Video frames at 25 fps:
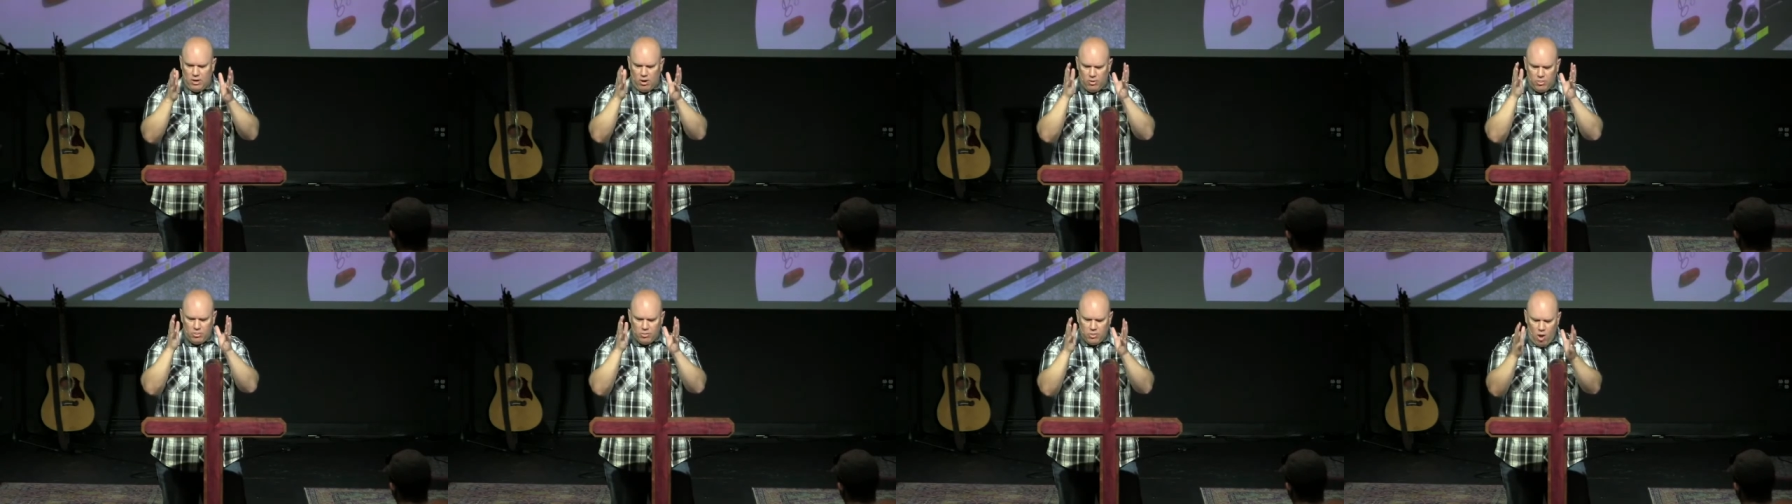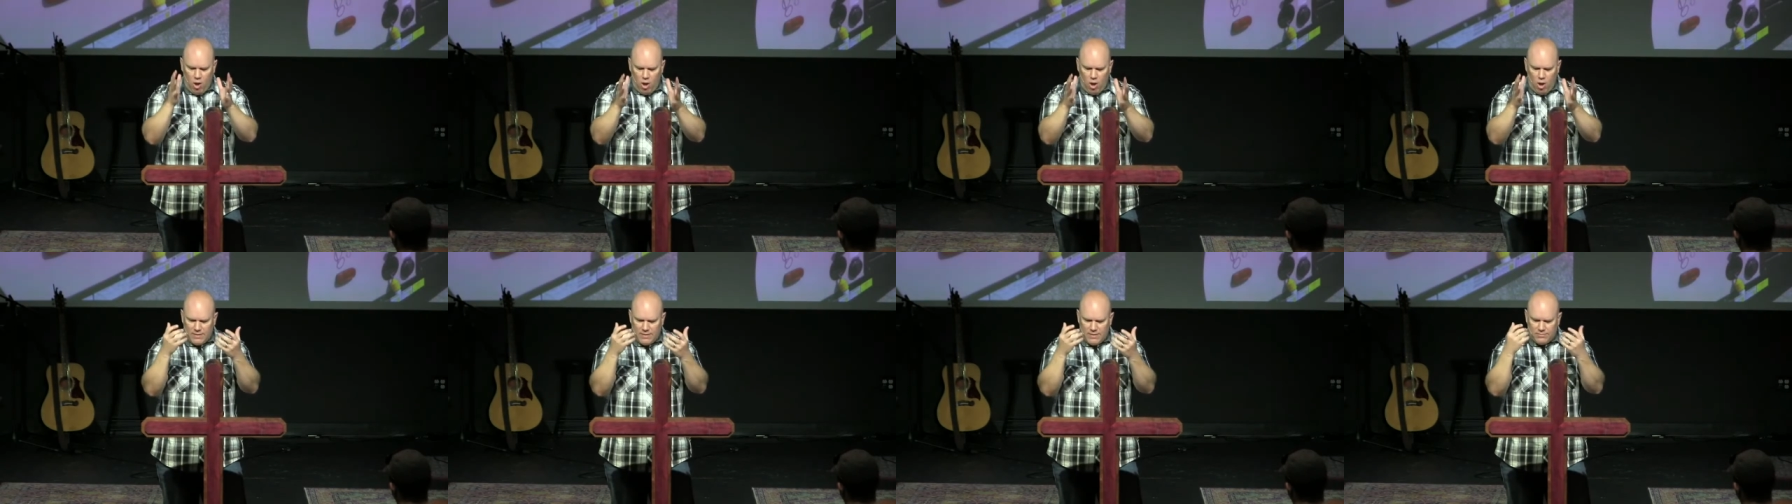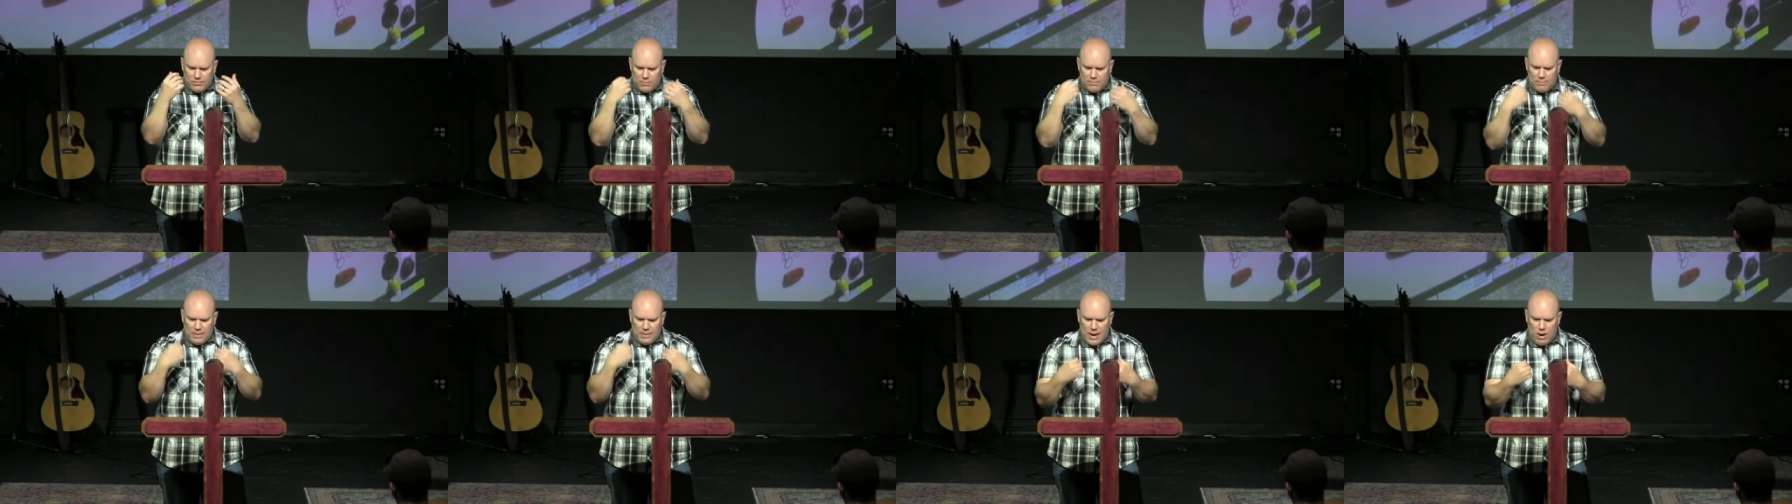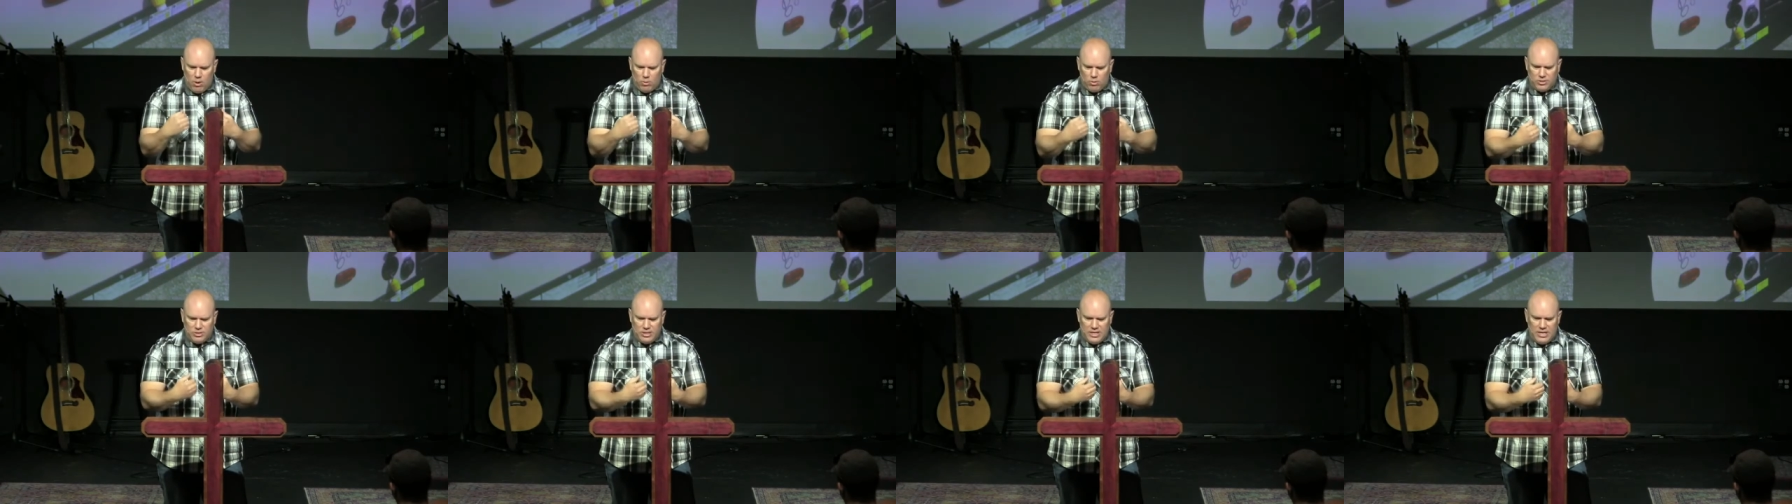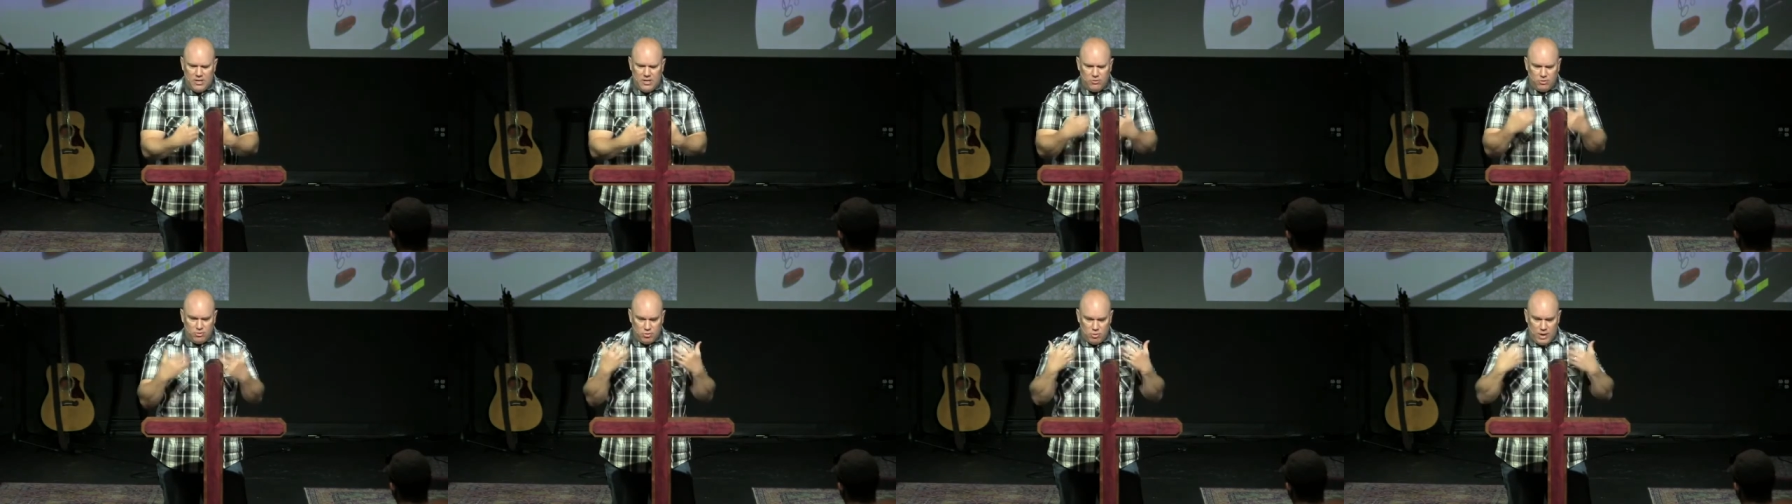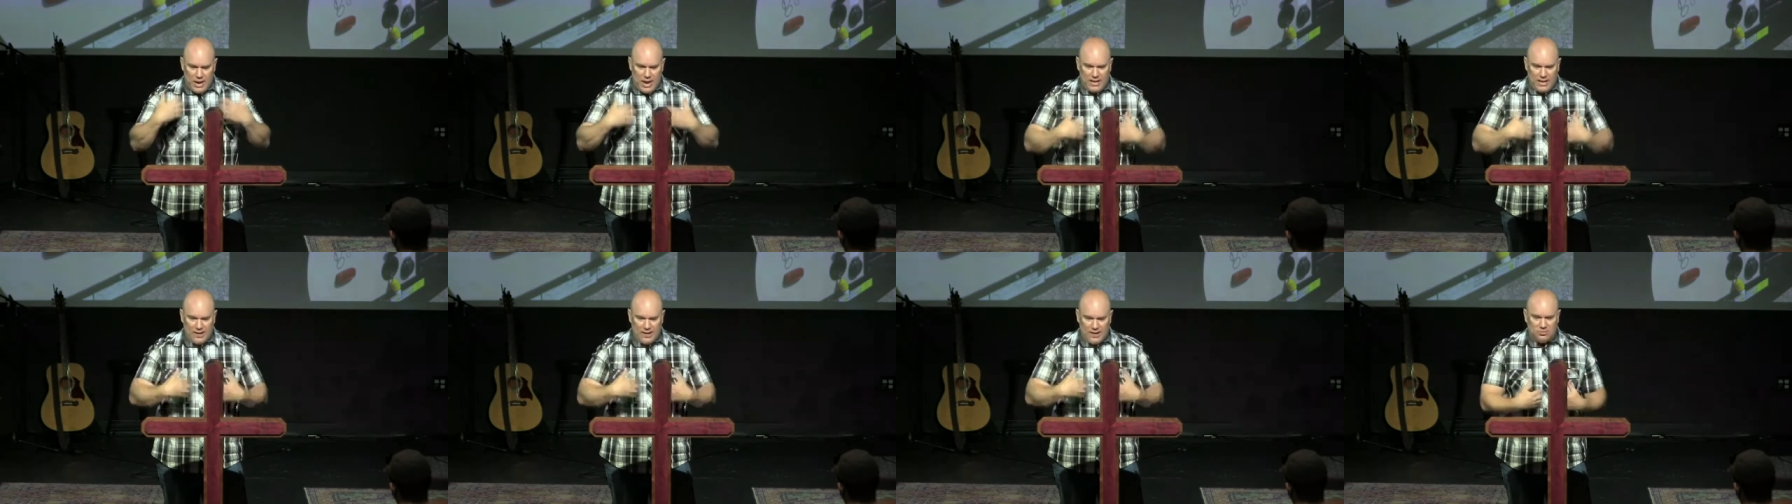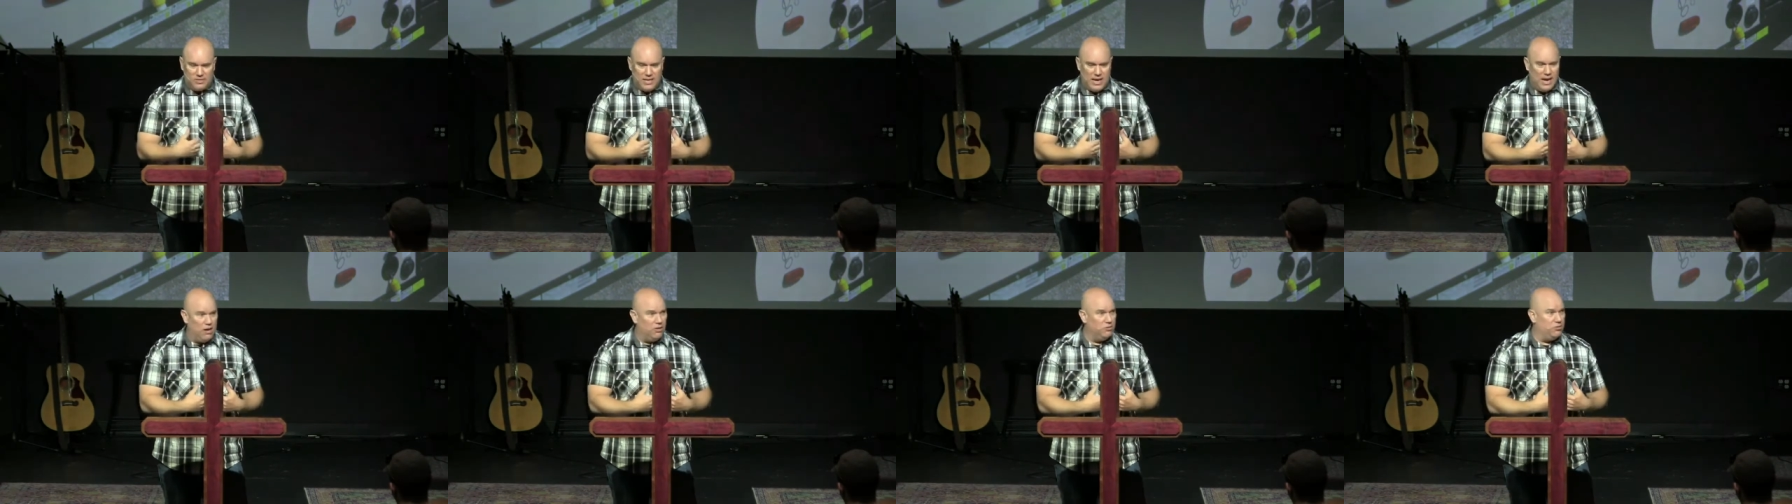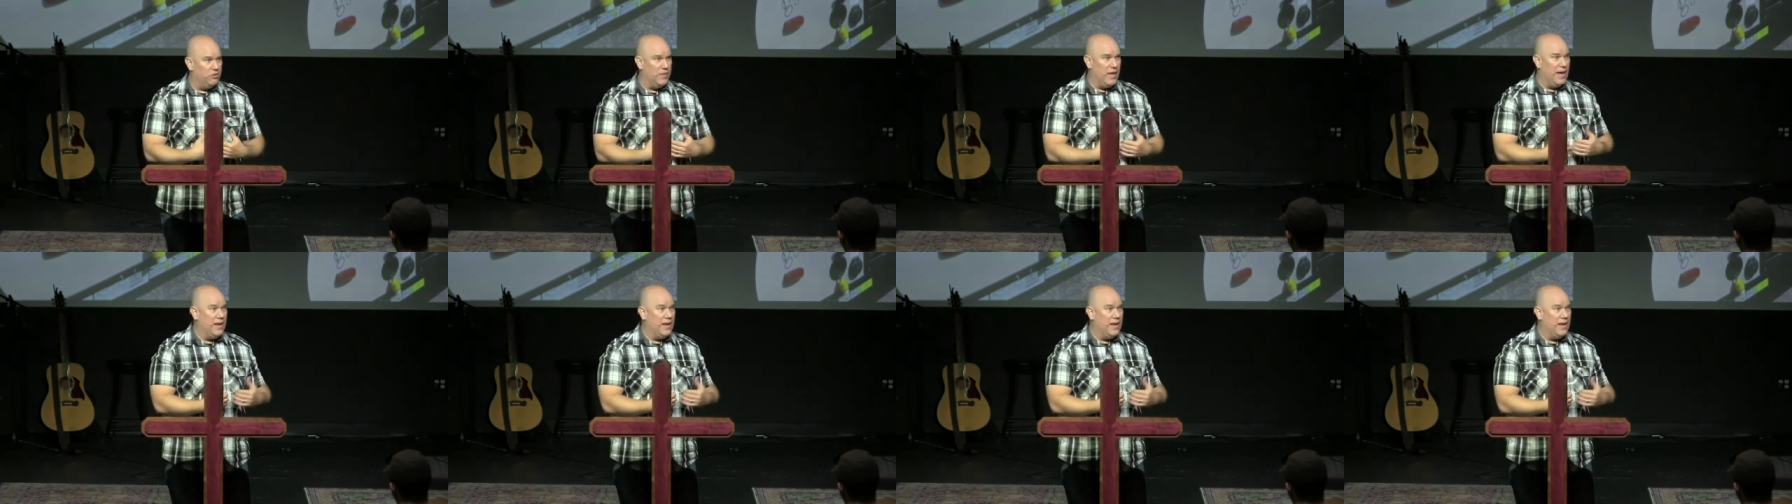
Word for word: And our thoughts have the power to either drag us down